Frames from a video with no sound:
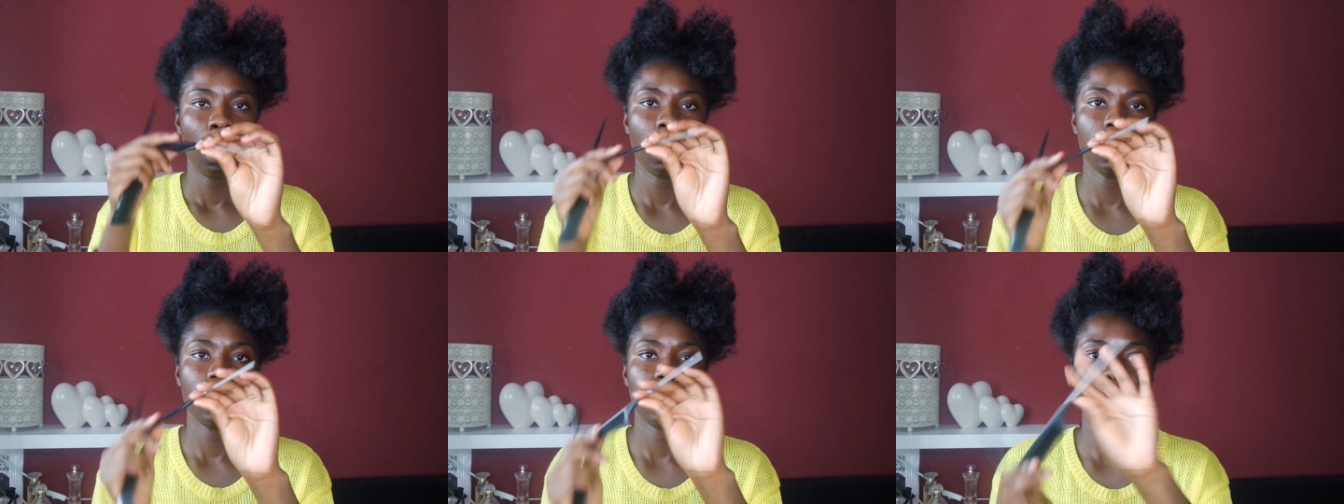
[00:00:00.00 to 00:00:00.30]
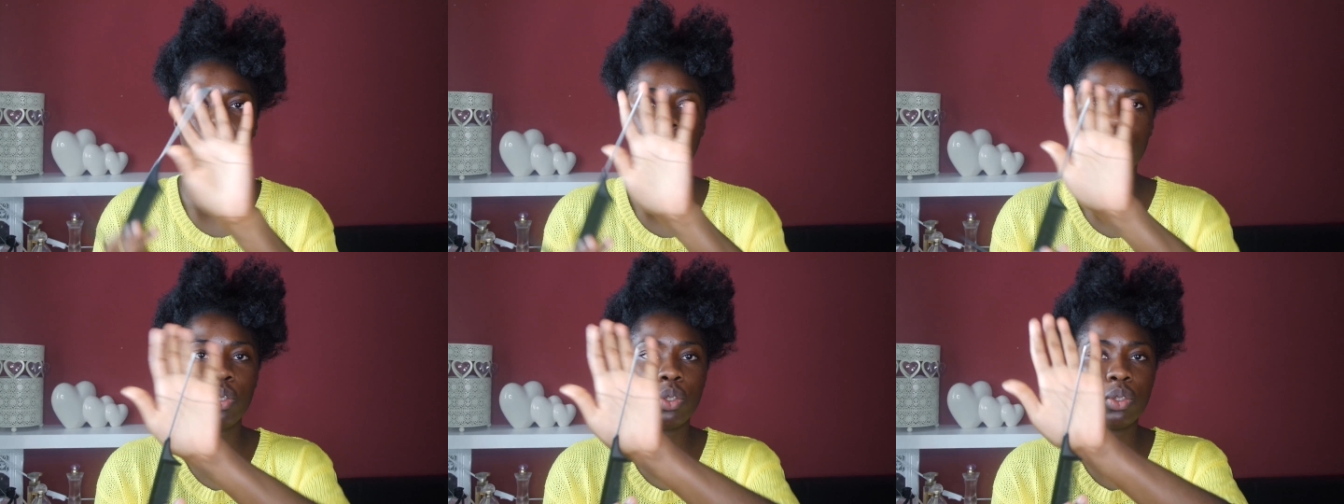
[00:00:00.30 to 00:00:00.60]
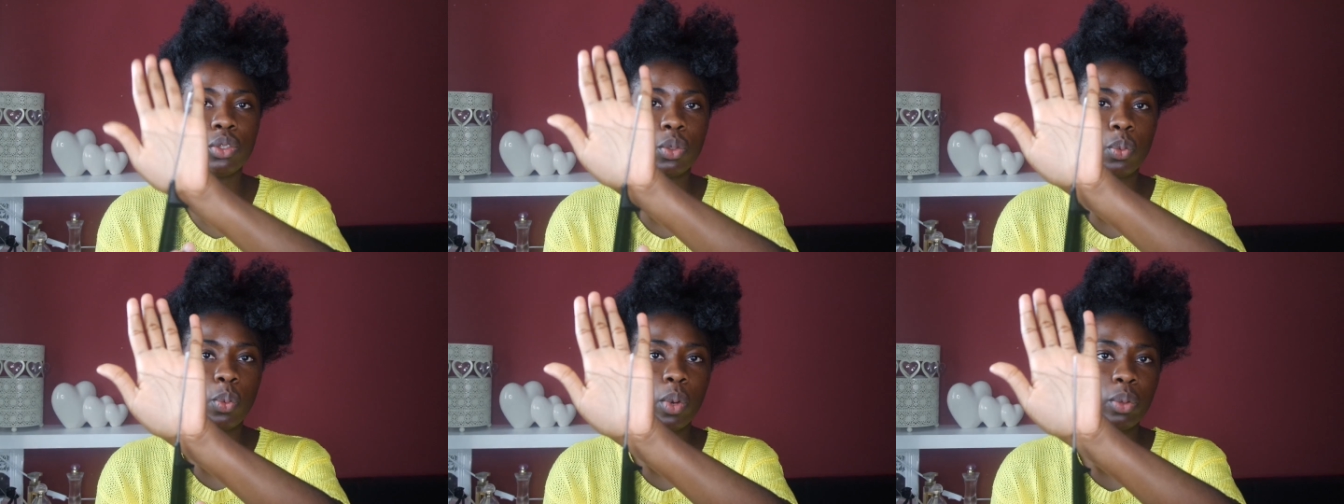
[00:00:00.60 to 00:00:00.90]
and then I
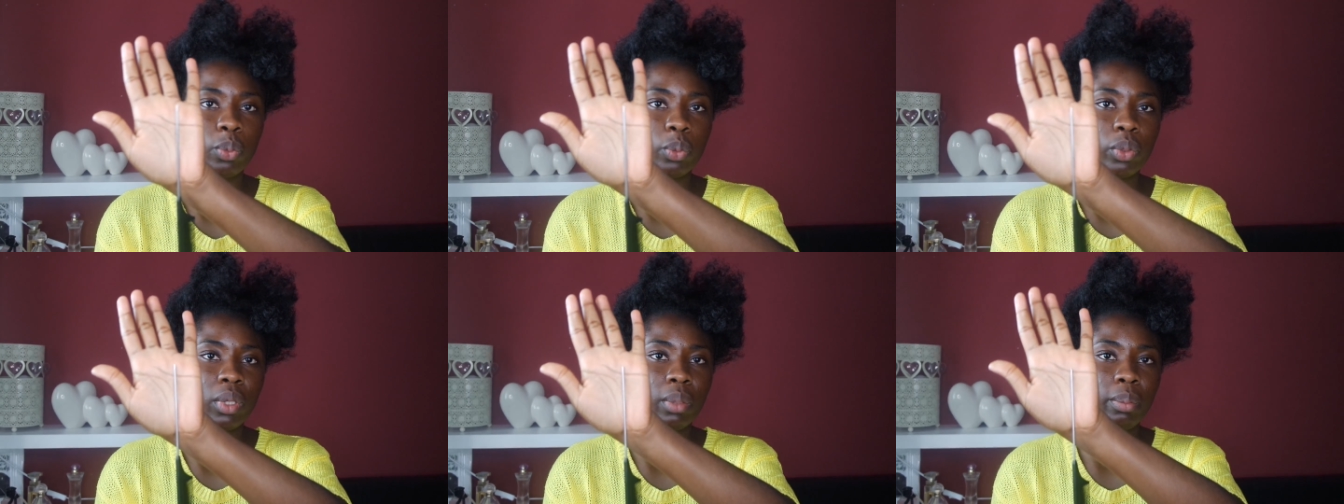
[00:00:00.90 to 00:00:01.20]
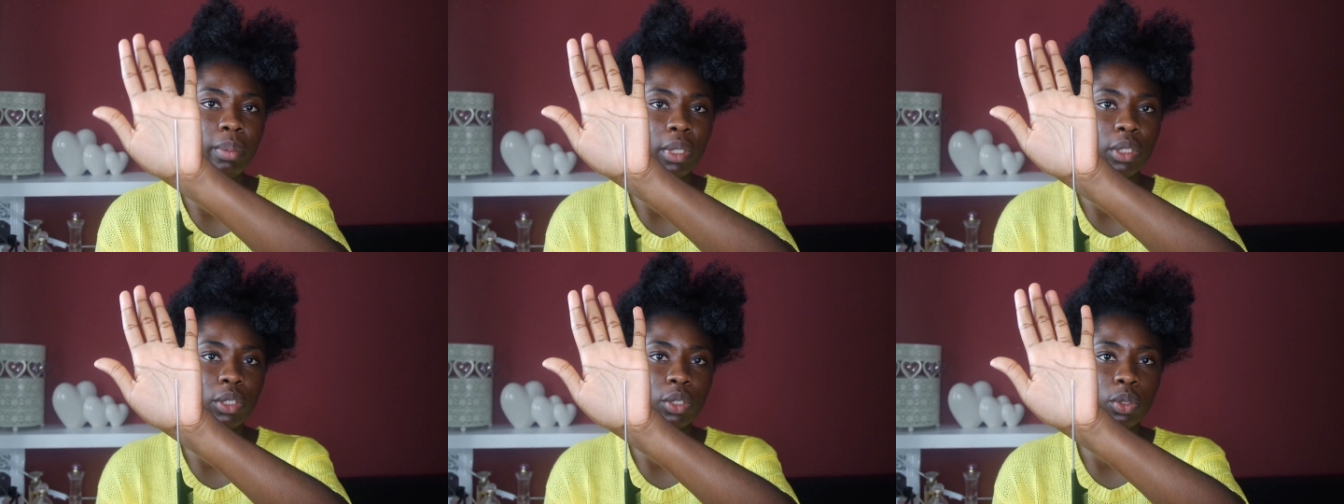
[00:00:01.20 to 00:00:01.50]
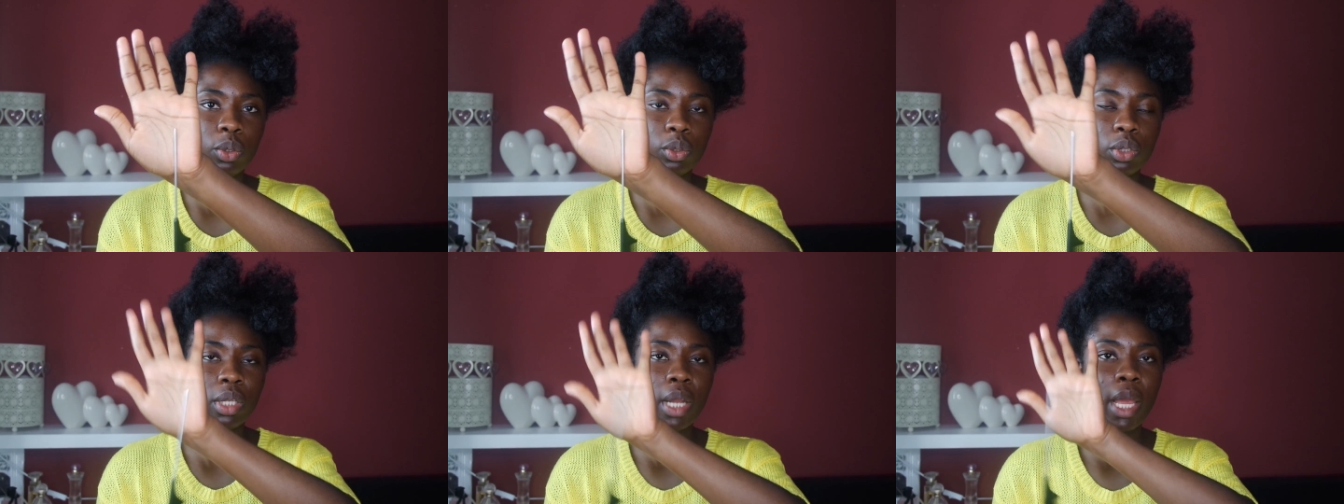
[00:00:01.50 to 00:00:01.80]
use the one with the
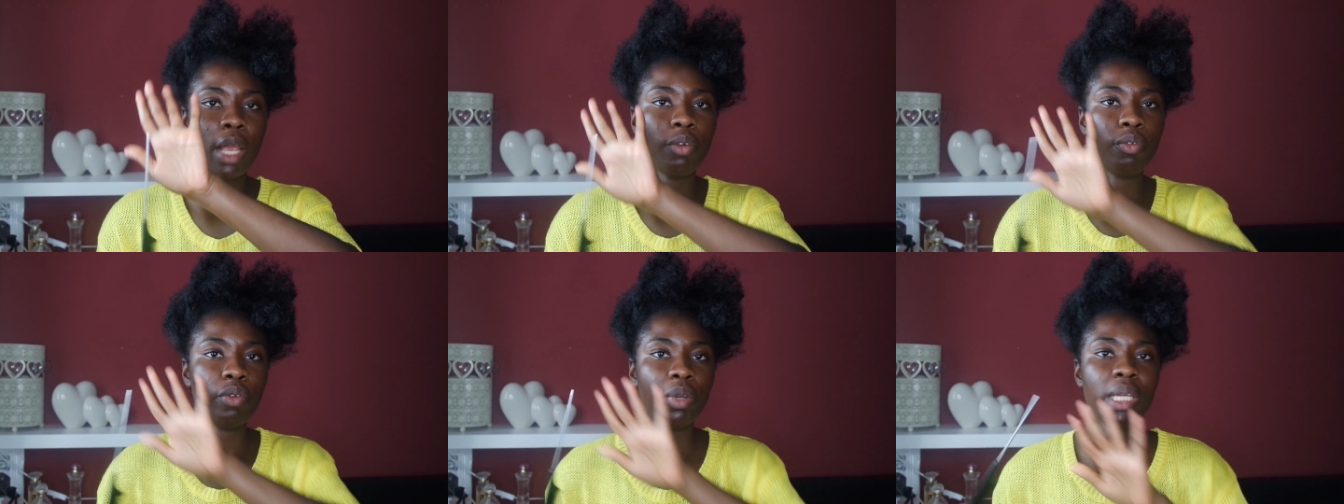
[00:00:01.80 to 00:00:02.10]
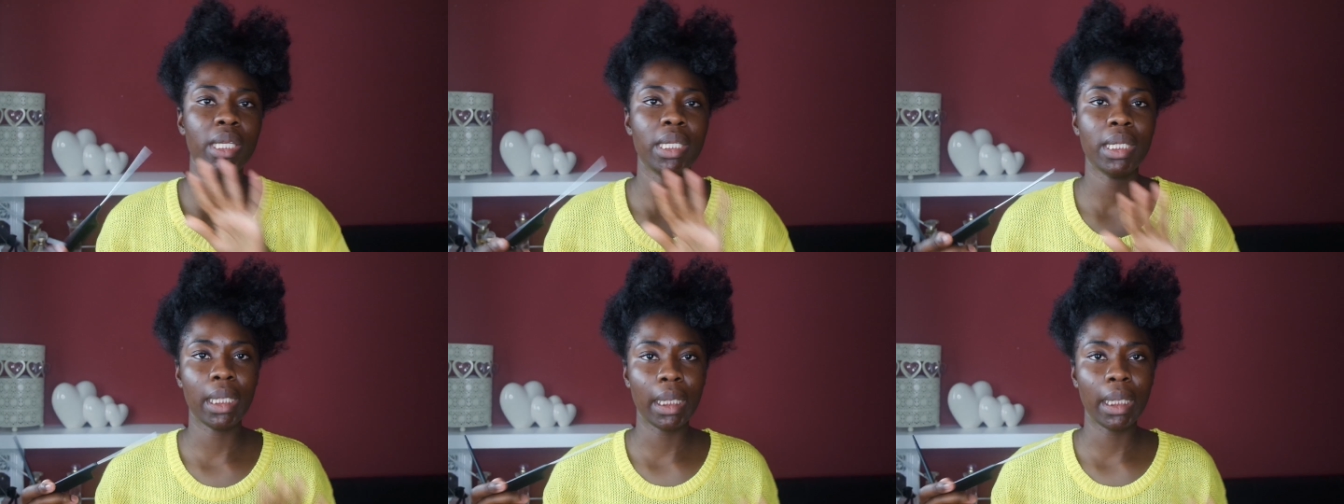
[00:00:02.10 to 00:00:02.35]
metal to like really